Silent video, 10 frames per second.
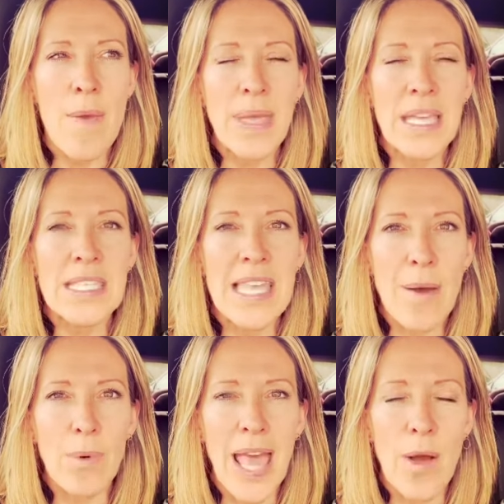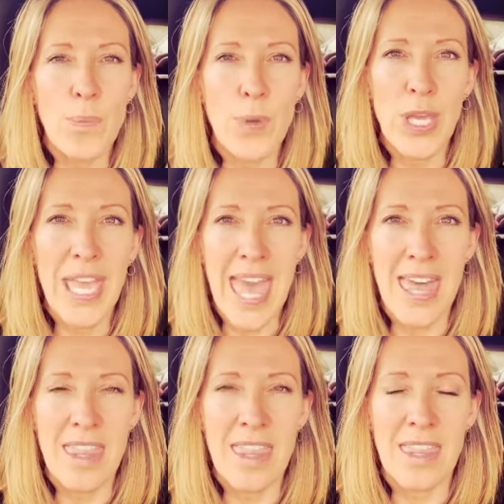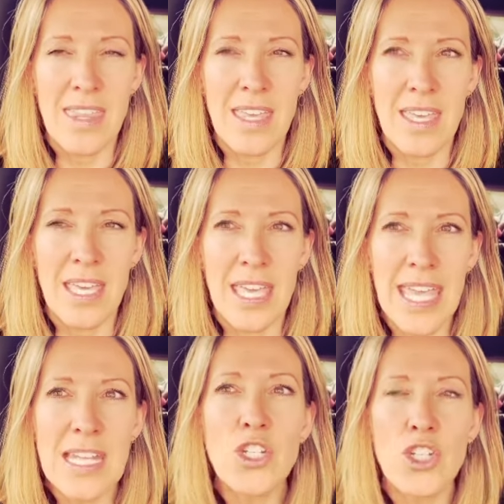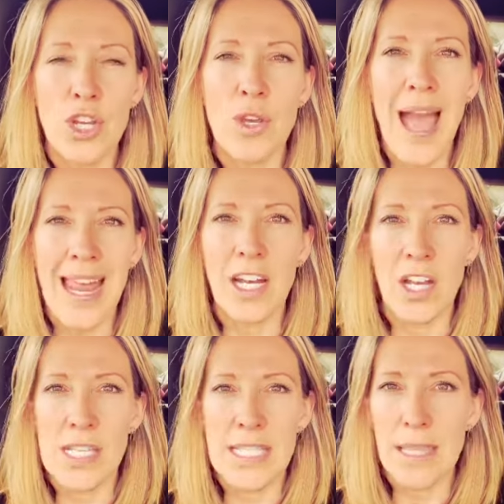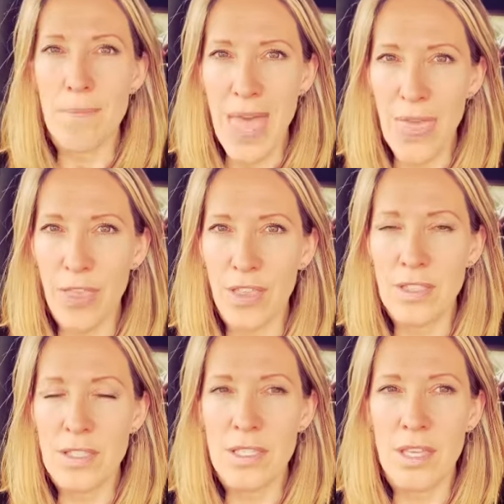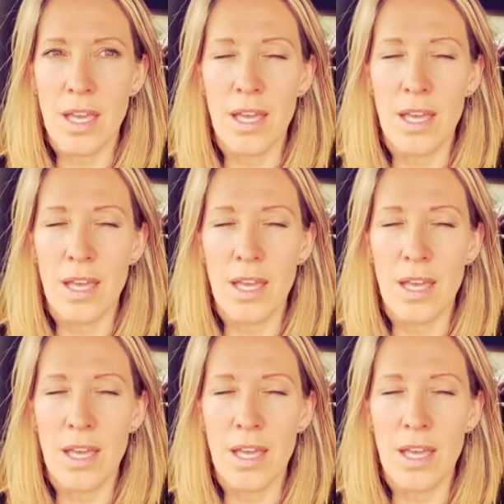Because that will help you get into analysing the methods.